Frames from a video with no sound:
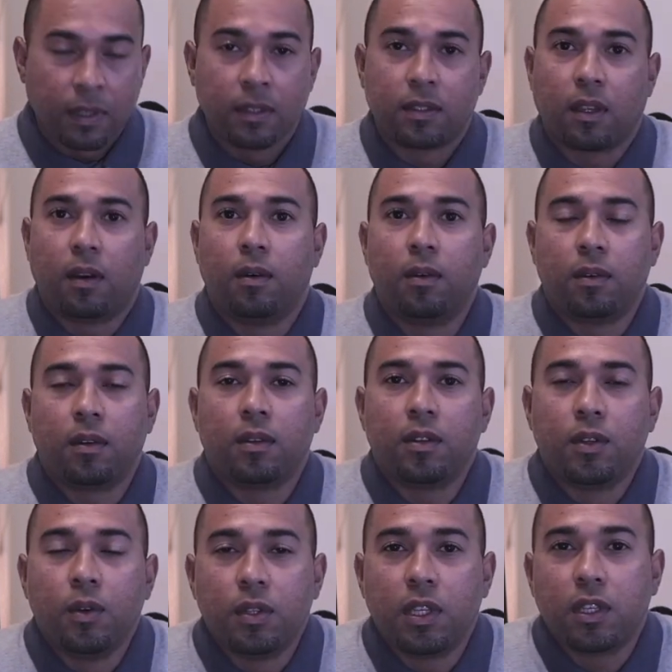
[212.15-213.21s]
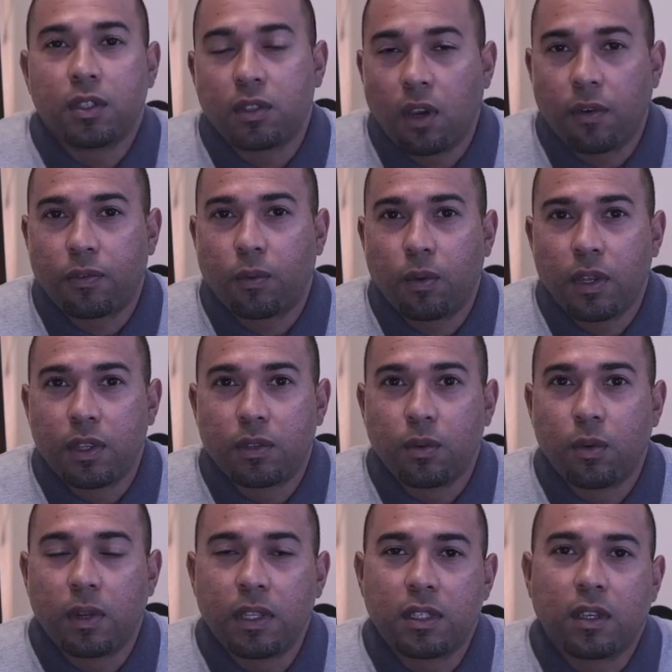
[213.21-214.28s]
So using software is
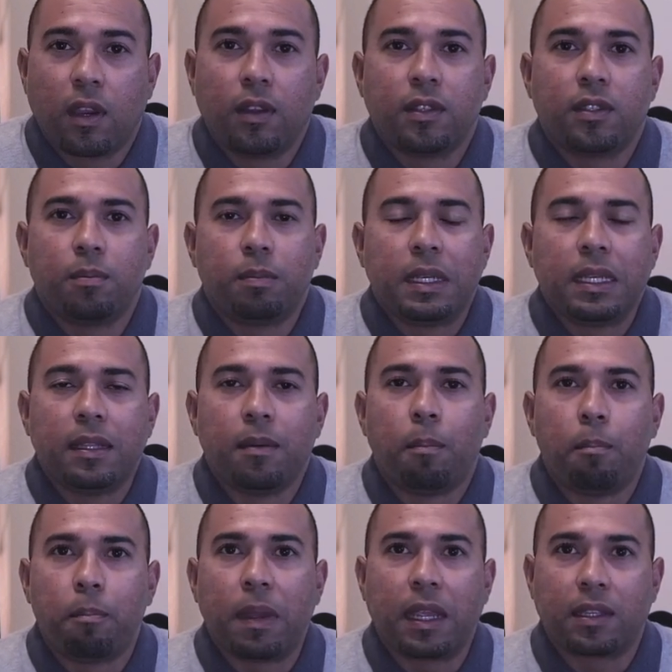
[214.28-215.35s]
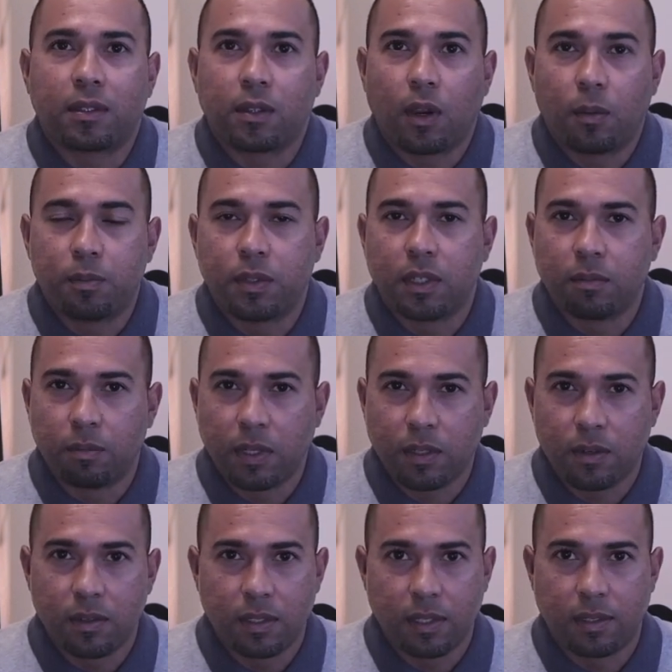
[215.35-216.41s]
always going to be the best option
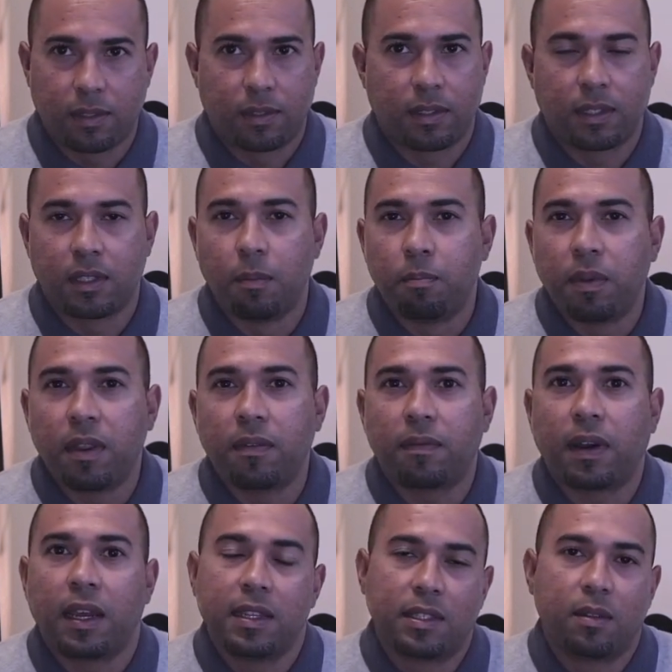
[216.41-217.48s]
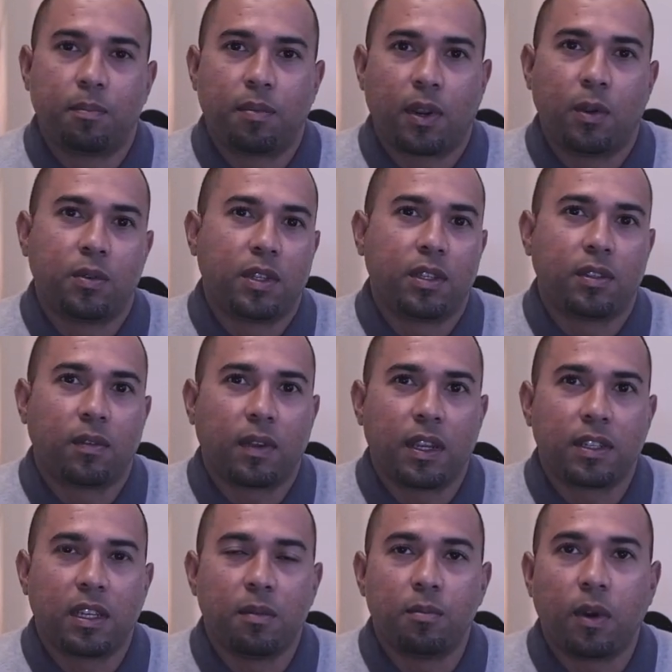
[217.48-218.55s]
because it simplifies the process of
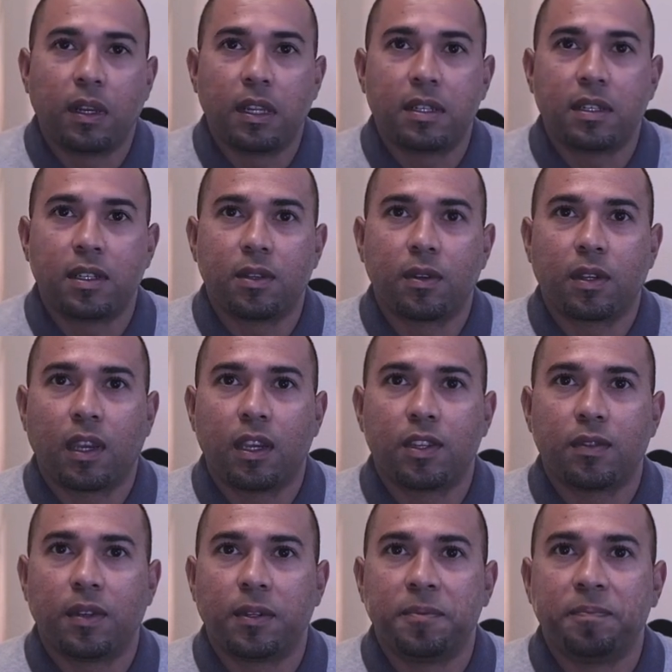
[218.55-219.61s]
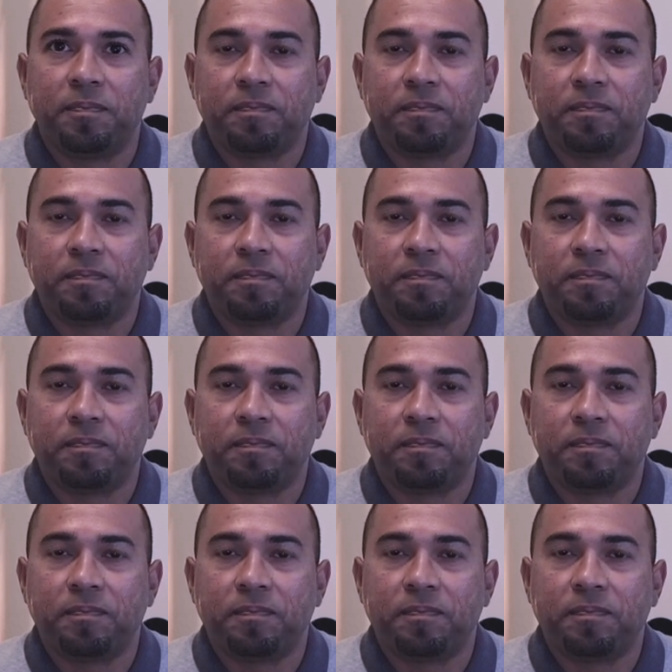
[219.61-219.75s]
actually monitoring your cash flow.